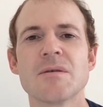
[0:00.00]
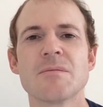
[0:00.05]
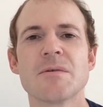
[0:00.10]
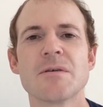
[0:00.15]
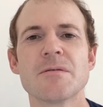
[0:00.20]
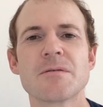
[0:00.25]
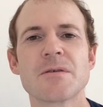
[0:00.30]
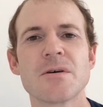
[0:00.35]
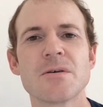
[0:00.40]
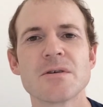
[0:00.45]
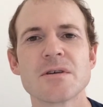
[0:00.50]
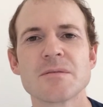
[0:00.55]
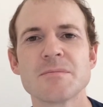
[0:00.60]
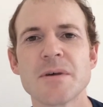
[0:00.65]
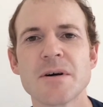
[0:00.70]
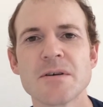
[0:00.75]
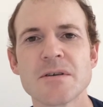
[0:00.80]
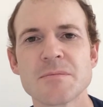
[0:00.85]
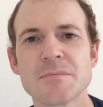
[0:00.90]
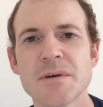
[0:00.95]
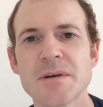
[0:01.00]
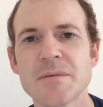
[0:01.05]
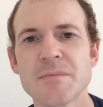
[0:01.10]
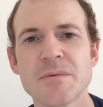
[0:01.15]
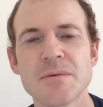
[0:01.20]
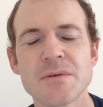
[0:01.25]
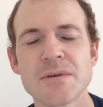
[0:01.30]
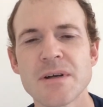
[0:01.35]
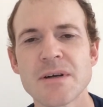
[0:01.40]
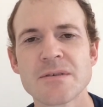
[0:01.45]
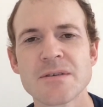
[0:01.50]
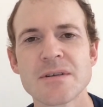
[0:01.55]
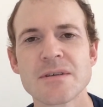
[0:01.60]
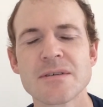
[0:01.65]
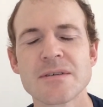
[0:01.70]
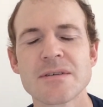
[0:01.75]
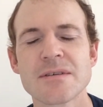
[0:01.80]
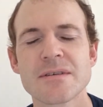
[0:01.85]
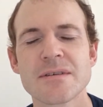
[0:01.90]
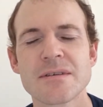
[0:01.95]
But of course, most people
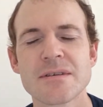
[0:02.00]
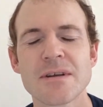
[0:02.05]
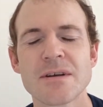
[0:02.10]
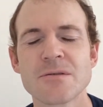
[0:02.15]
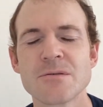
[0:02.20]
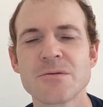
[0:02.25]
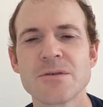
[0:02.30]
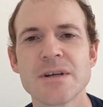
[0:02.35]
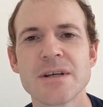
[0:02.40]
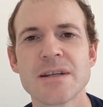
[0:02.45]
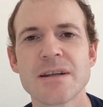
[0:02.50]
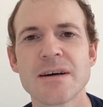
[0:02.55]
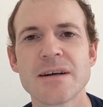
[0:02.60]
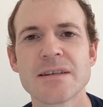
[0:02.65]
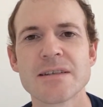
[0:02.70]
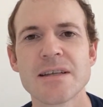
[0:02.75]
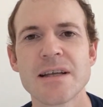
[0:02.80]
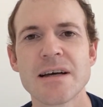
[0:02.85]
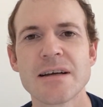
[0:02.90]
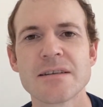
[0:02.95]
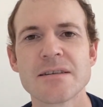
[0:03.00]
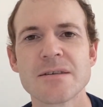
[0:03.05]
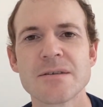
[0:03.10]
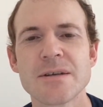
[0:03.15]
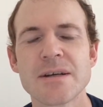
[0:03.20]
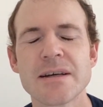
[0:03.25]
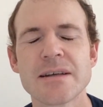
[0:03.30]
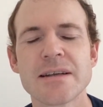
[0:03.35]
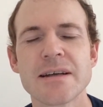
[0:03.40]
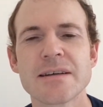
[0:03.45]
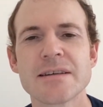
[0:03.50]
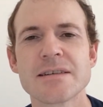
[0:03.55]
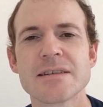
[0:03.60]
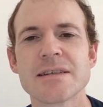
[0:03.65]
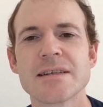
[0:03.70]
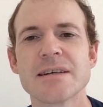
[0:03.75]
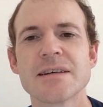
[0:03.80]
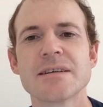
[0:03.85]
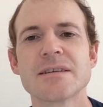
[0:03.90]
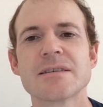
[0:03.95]
don't realise that, do they? They
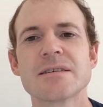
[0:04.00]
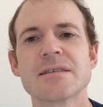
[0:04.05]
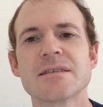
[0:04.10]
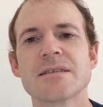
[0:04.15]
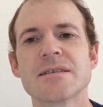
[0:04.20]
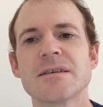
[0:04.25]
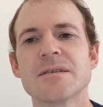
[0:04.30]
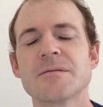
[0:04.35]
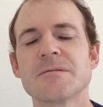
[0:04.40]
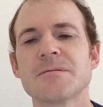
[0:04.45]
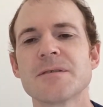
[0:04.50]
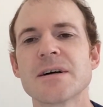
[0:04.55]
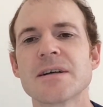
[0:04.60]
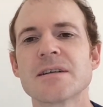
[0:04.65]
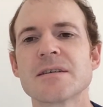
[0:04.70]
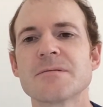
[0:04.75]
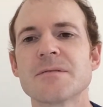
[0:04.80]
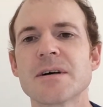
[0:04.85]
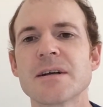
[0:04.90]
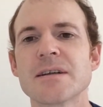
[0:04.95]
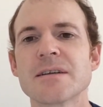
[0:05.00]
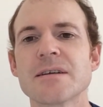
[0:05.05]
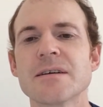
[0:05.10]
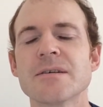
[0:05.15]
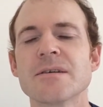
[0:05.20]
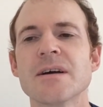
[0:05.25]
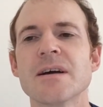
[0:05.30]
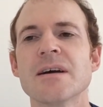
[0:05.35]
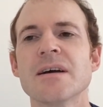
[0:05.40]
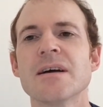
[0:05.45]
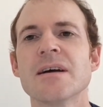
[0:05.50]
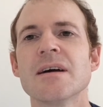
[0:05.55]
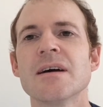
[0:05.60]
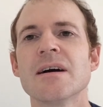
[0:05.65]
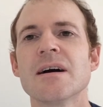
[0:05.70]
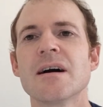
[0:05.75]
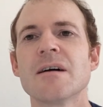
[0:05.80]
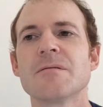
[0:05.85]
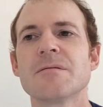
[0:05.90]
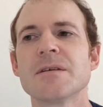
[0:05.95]
see it as at face value.
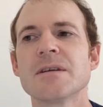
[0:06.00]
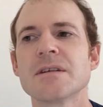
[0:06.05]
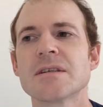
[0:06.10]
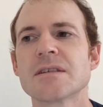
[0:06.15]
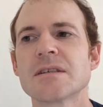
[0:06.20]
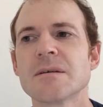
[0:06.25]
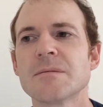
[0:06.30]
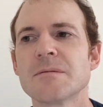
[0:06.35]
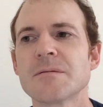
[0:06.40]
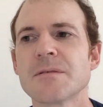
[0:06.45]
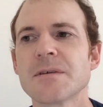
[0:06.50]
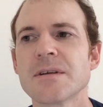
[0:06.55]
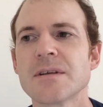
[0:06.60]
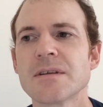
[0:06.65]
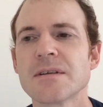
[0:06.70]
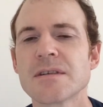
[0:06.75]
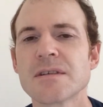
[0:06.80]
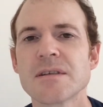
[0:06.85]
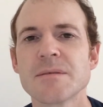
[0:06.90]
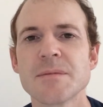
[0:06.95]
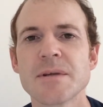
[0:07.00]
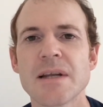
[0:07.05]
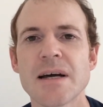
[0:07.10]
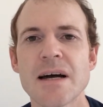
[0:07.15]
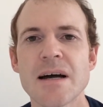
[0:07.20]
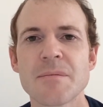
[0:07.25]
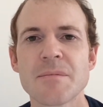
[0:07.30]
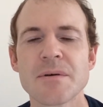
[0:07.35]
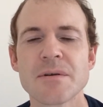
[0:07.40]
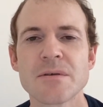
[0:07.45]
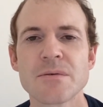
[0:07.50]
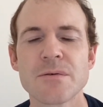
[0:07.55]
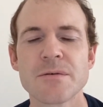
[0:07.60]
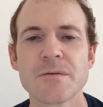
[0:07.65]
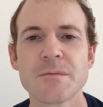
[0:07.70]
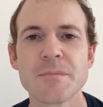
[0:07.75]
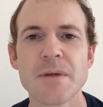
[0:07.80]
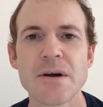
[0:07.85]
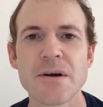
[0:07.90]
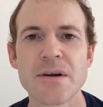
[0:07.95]
I think something similar happened with
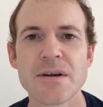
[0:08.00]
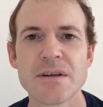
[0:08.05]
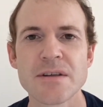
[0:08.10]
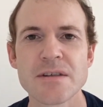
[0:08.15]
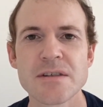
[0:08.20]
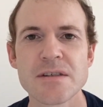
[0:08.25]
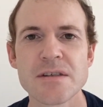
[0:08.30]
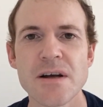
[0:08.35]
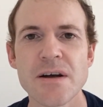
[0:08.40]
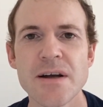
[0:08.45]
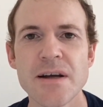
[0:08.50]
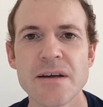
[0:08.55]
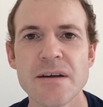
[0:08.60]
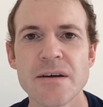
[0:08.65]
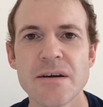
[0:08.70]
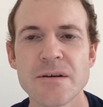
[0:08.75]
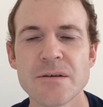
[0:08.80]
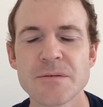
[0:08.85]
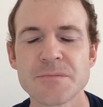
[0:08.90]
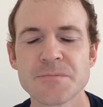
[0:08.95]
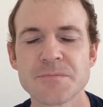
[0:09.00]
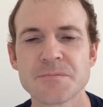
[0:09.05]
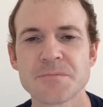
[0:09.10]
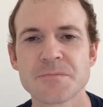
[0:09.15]
American Psycho,